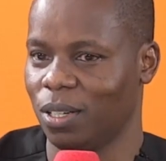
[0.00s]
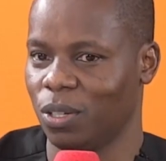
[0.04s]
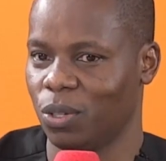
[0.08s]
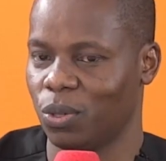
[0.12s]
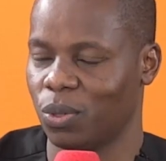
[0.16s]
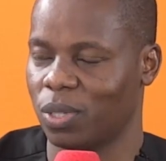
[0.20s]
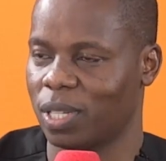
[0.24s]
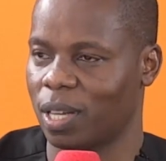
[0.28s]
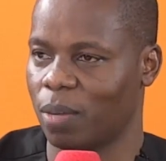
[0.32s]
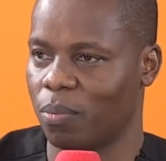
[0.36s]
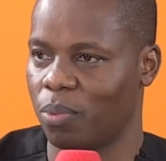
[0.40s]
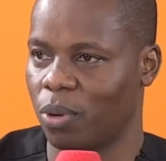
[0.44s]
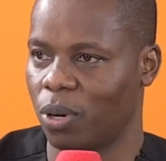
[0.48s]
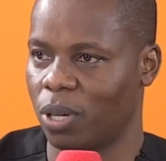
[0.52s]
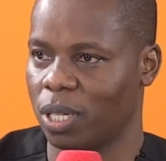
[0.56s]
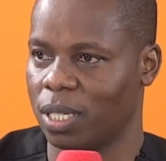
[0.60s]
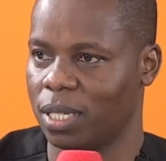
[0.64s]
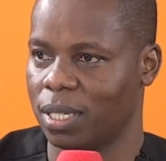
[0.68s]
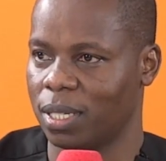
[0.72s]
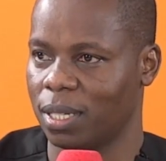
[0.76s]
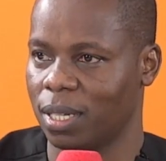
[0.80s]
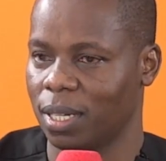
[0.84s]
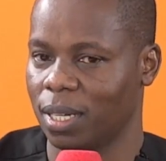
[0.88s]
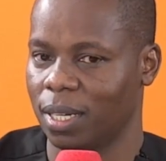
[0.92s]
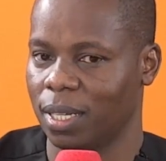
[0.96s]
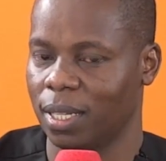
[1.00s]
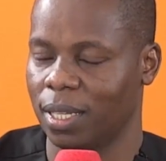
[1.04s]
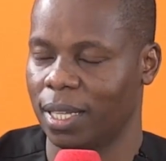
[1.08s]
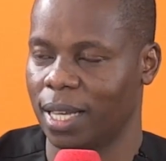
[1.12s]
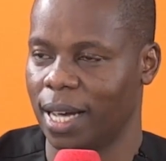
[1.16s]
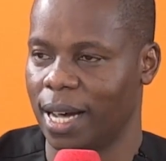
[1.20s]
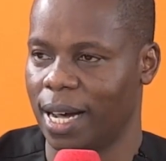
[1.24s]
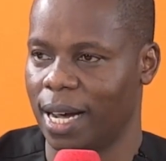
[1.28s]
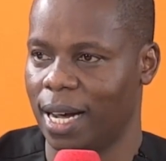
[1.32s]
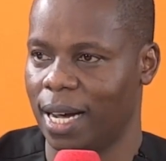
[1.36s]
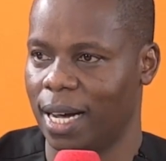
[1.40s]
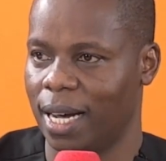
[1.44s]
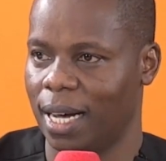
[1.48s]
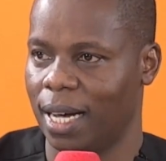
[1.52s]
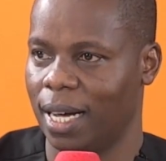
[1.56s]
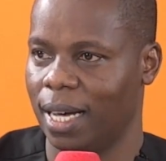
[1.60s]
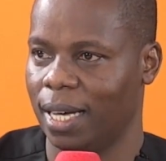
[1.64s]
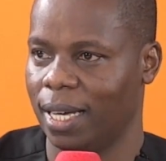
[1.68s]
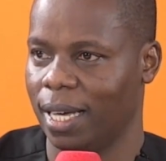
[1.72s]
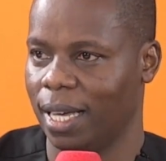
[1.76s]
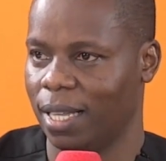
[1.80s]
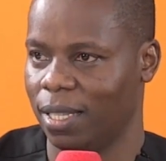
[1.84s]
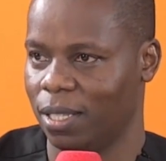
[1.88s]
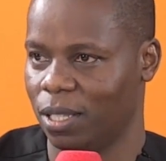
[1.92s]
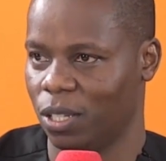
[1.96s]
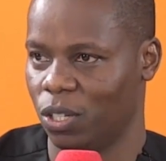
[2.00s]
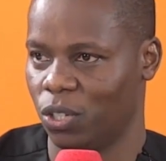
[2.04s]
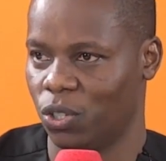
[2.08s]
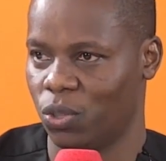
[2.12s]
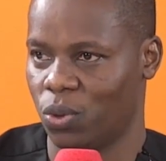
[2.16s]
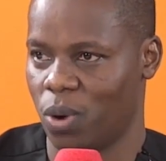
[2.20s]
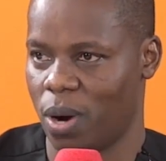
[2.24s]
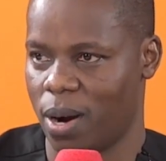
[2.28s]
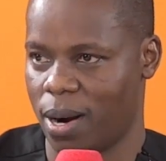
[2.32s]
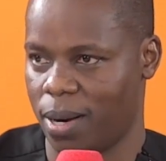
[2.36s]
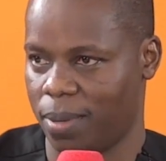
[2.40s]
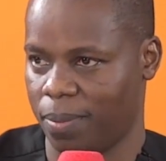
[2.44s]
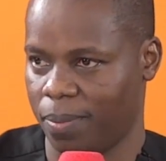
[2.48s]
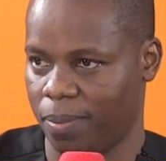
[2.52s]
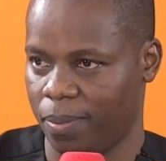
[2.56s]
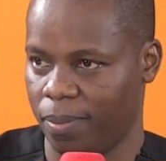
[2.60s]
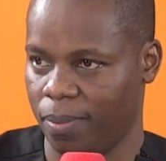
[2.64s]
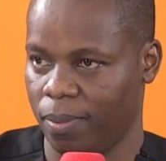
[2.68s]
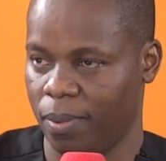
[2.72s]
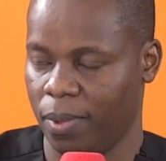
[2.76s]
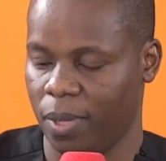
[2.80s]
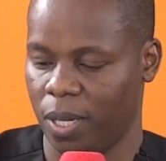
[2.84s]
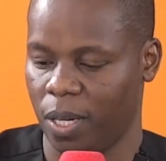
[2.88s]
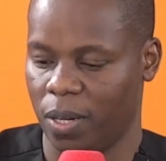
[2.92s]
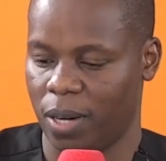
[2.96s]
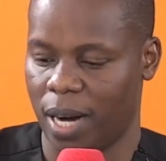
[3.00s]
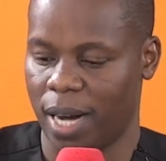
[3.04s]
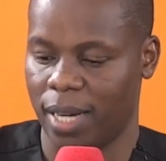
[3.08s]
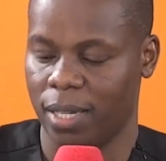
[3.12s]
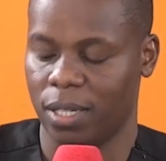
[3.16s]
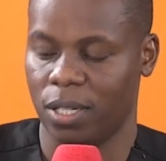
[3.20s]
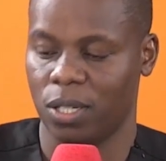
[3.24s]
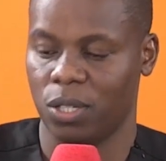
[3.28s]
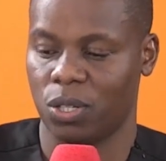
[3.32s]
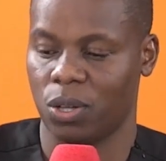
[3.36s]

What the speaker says: to support their health insurer, right?